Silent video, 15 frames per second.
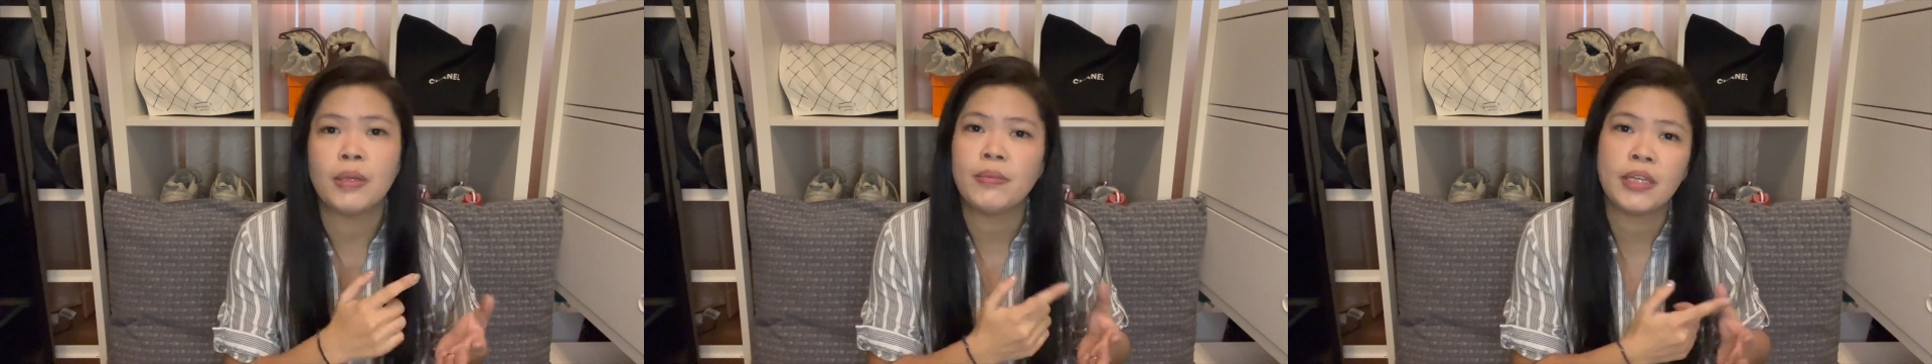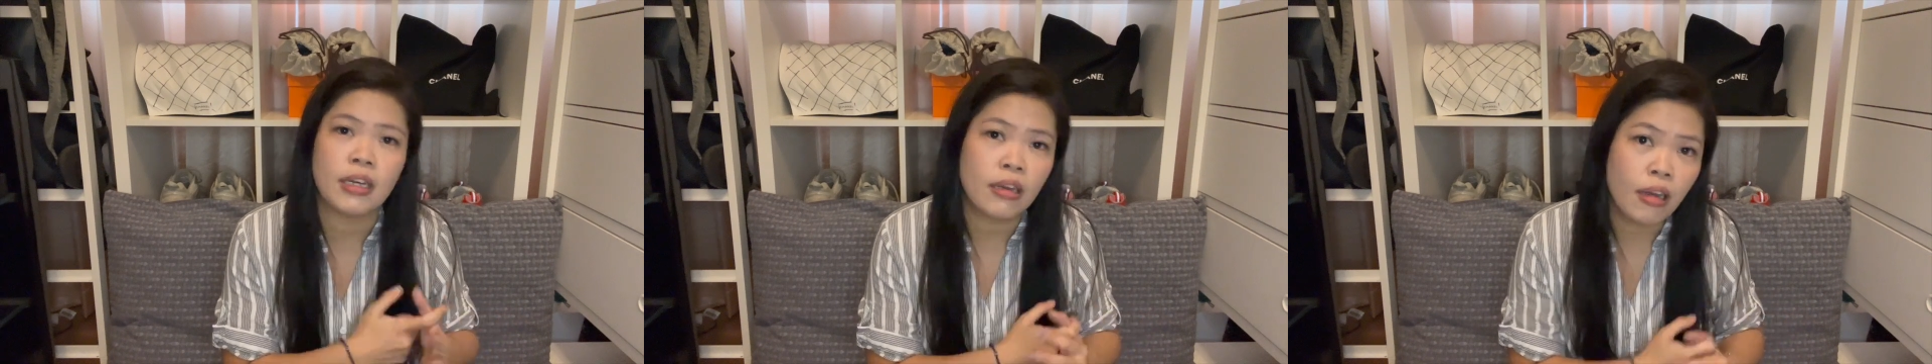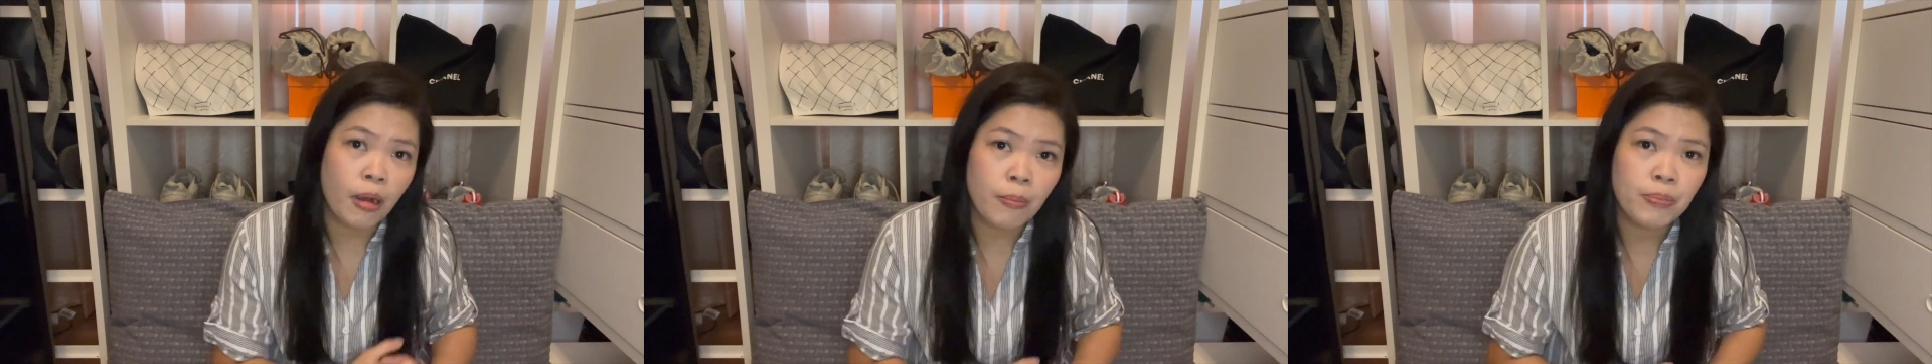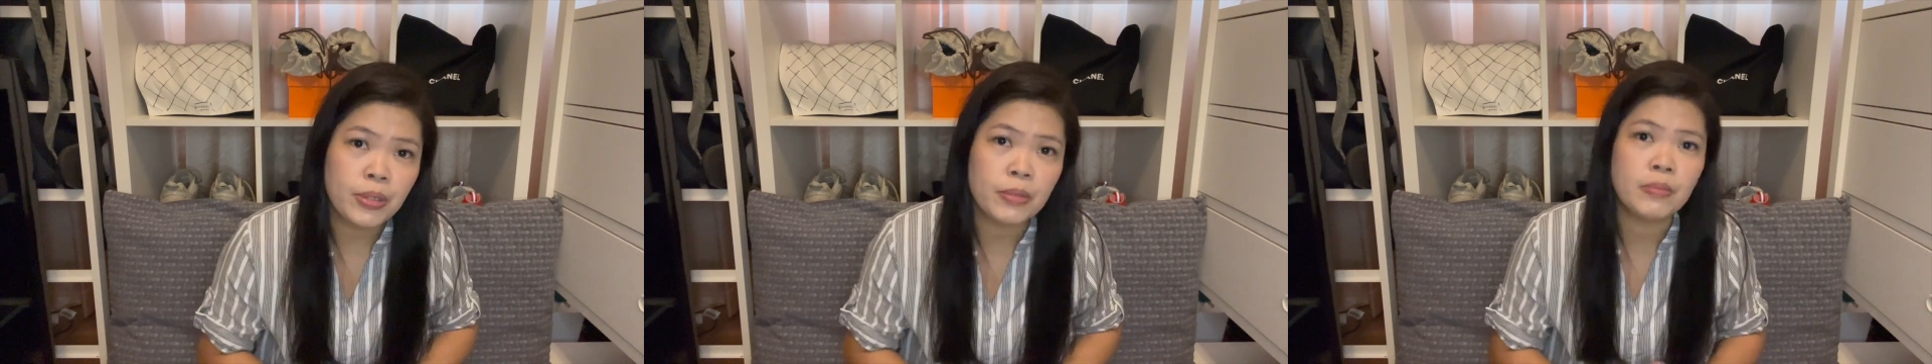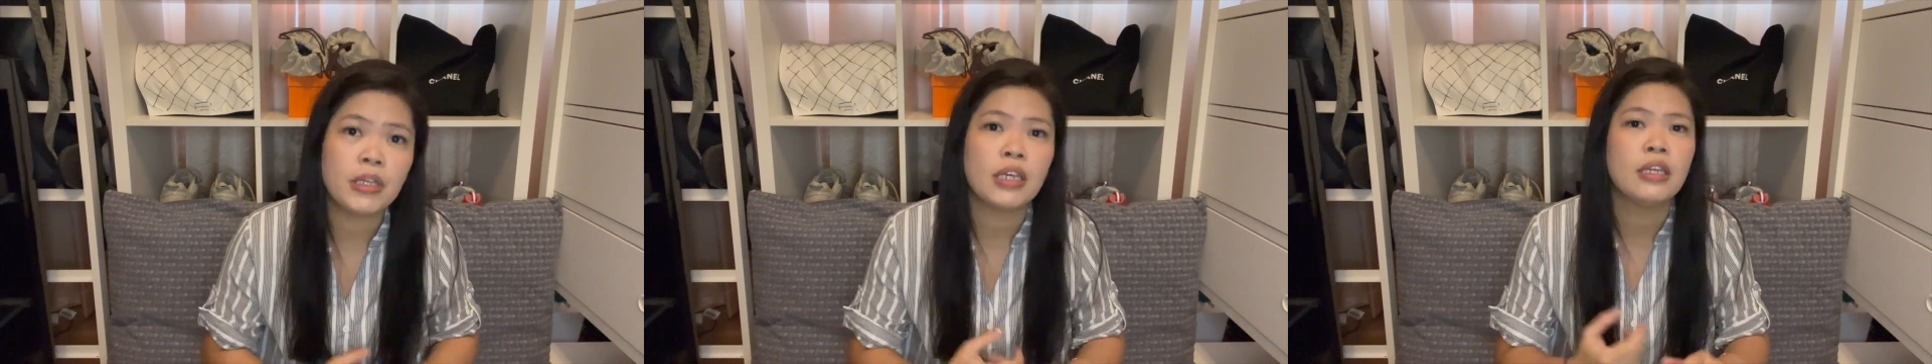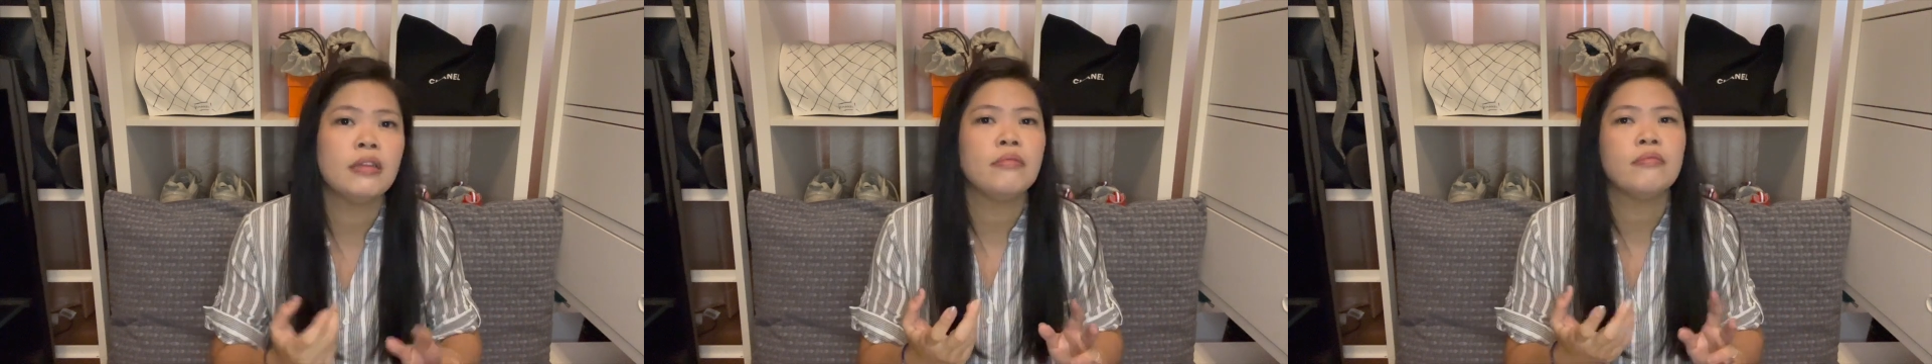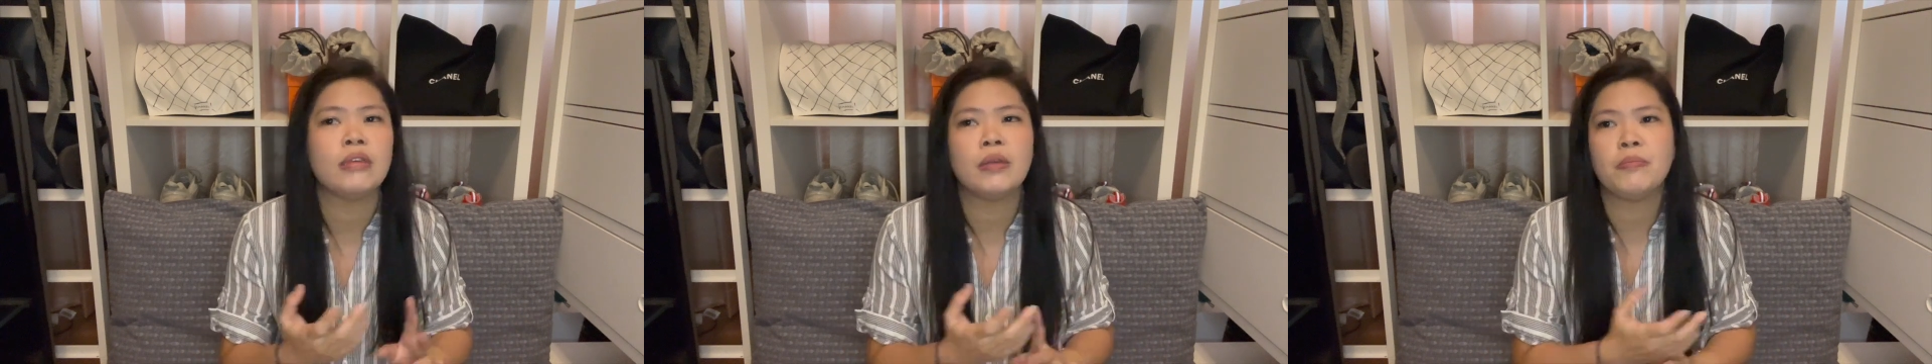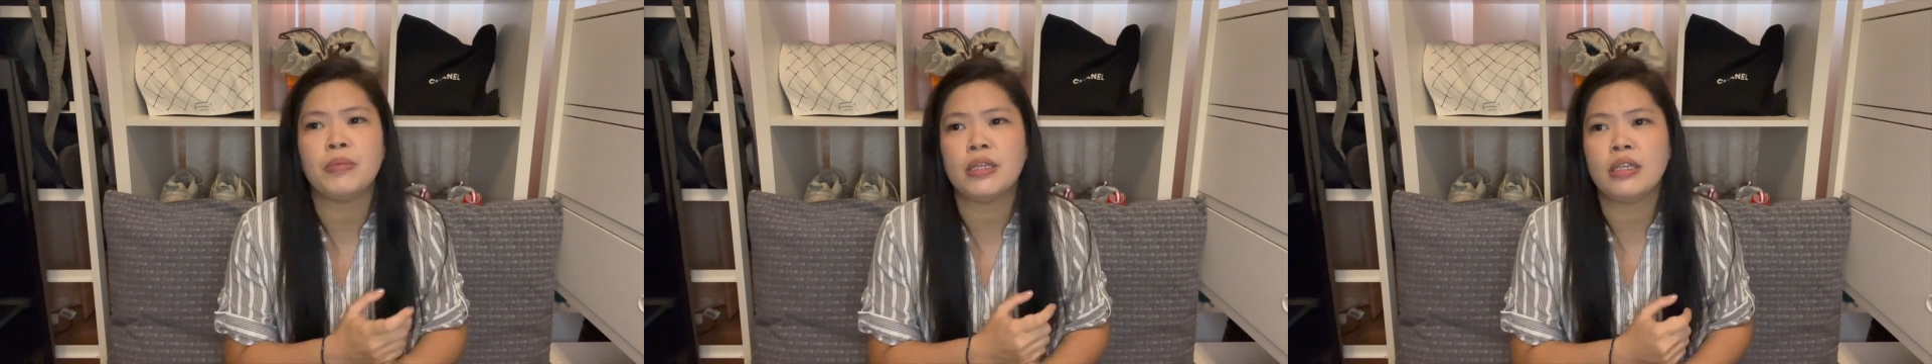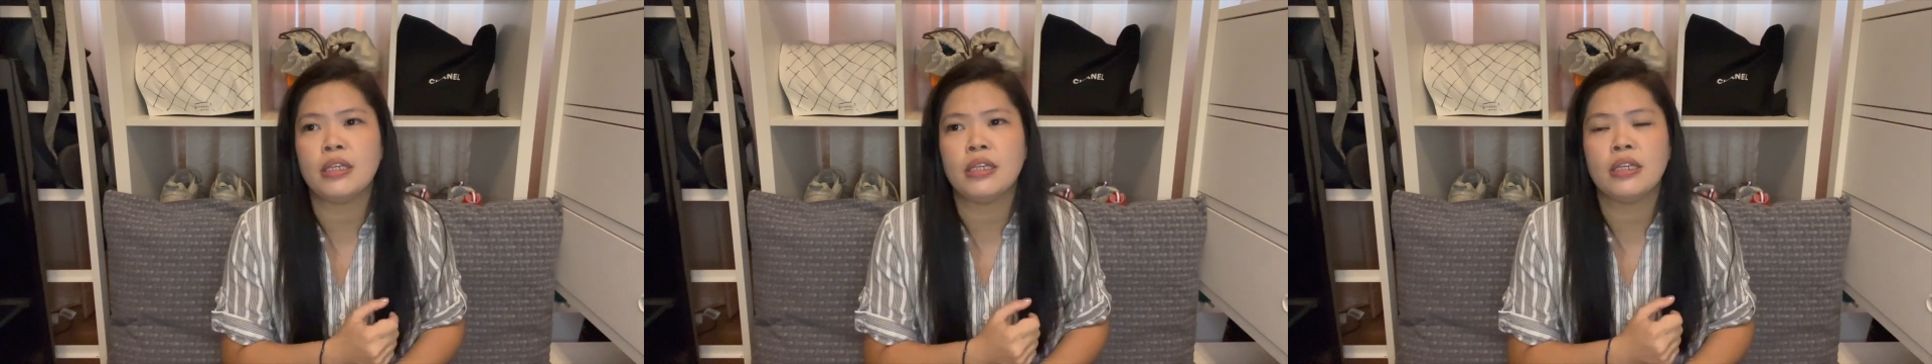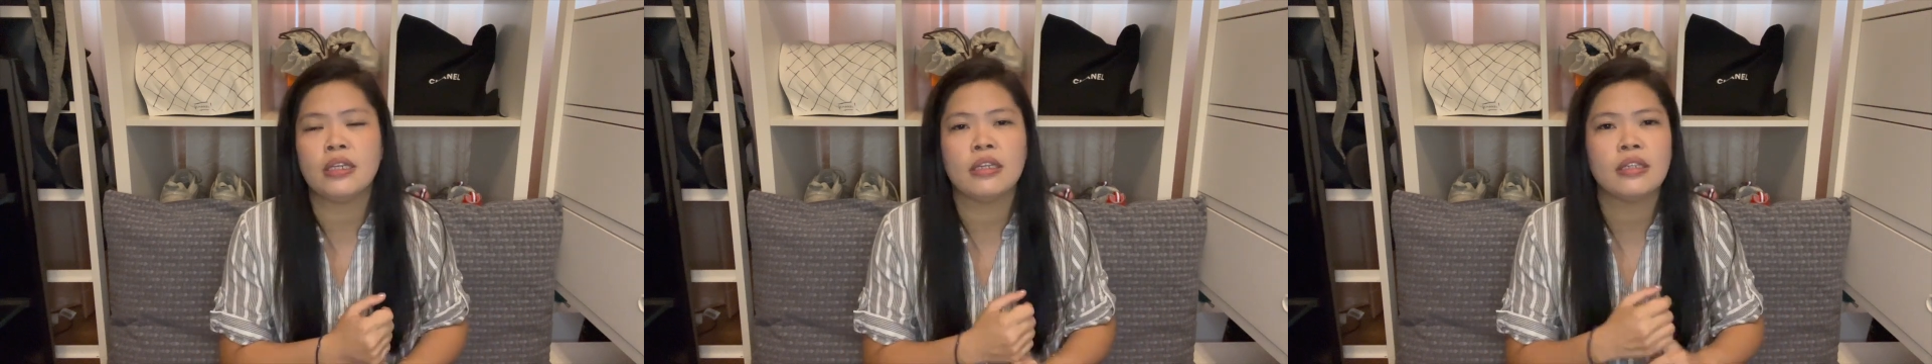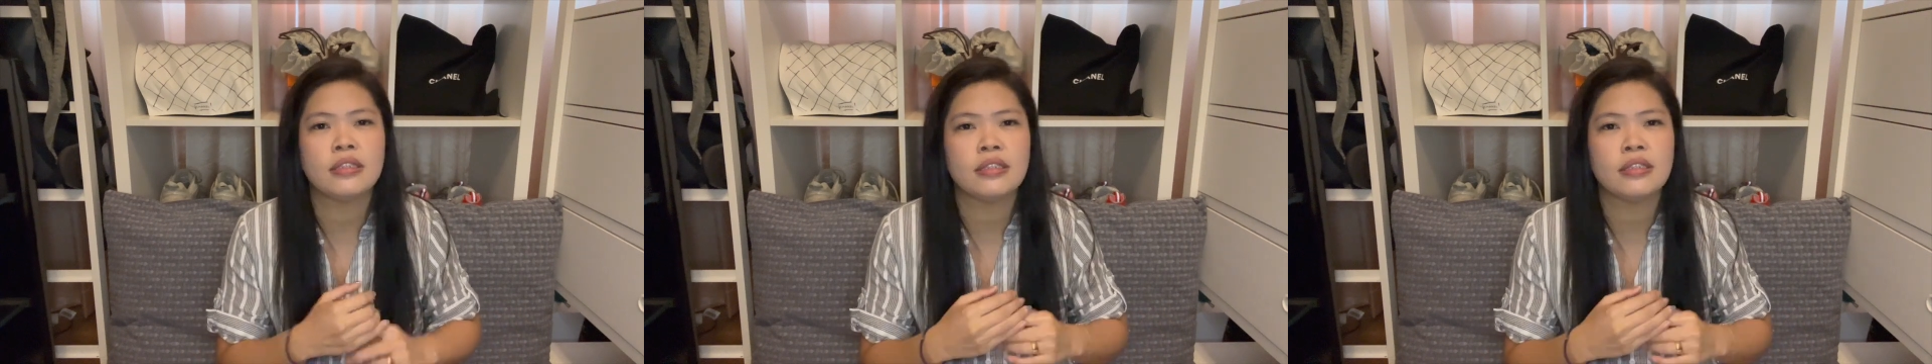maybe a compliment, maybe